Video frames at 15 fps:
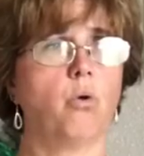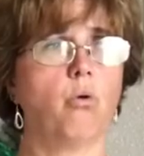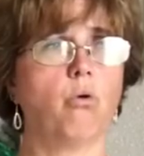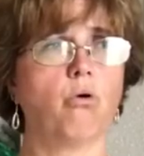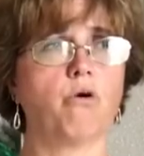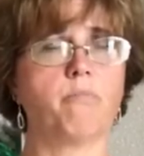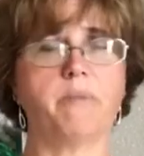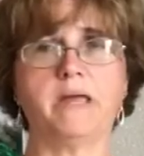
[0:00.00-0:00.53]

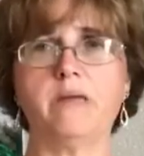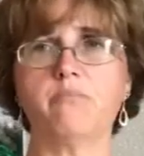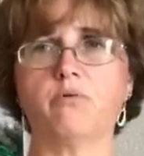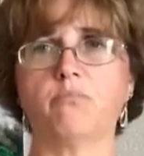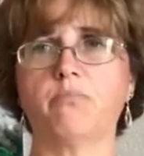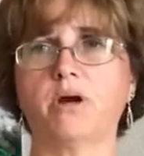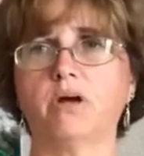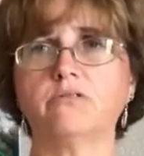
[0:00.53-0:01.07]
or
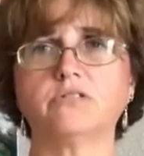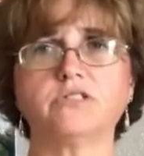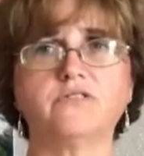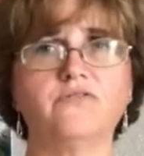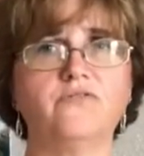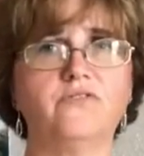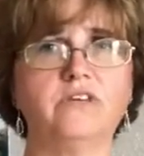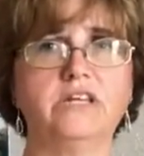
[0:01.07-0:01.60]
people
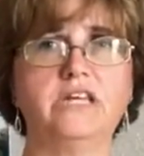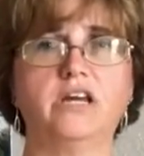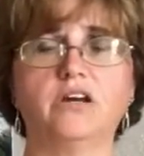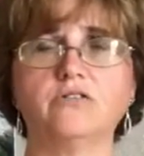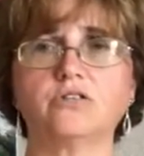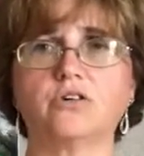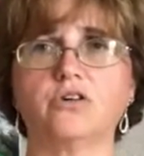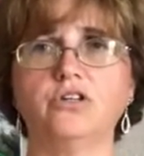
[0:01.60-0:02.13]
posting
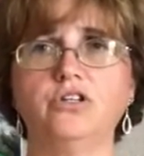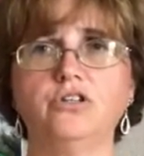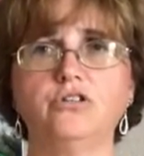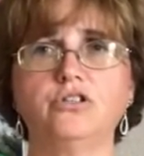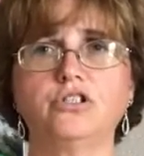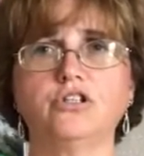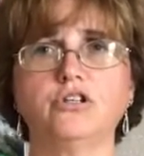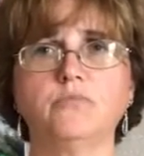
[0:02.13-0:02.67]
videos on
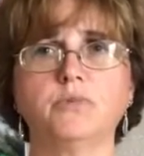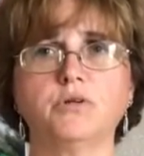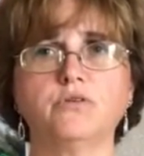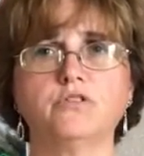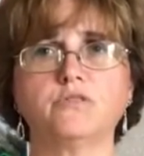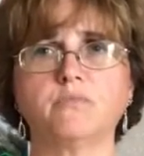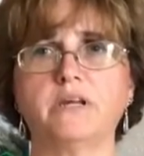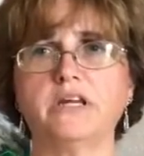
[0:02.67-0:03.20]
YouTube
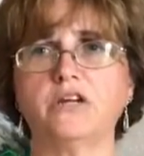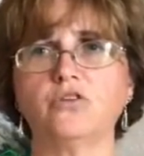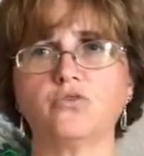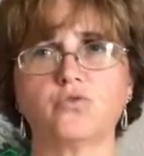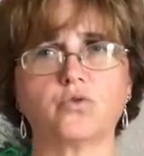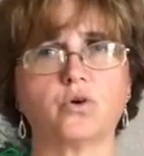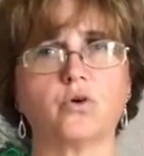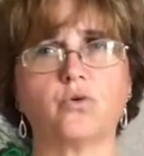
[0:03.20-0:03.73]
who's being
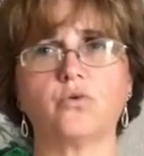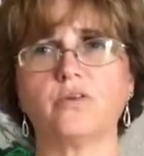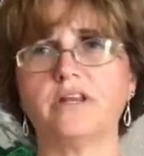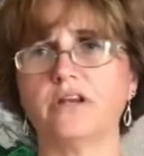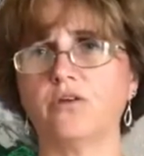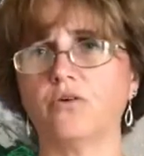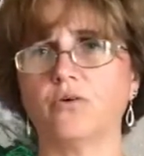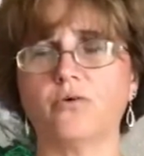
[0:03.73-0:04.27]
trolled
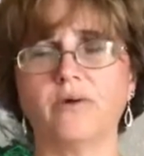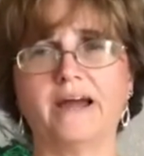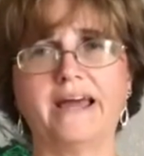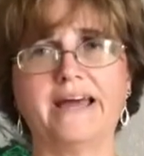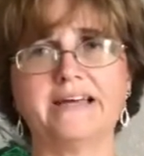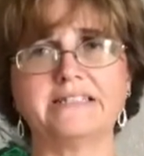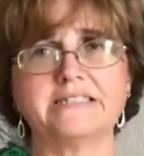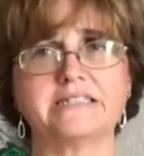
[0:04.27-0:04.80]
and
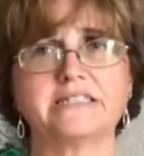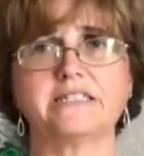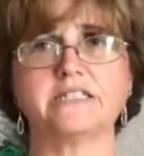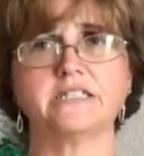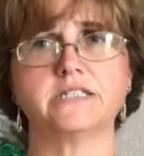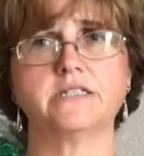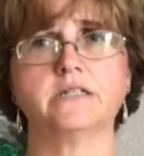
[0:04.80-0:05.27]
harassed.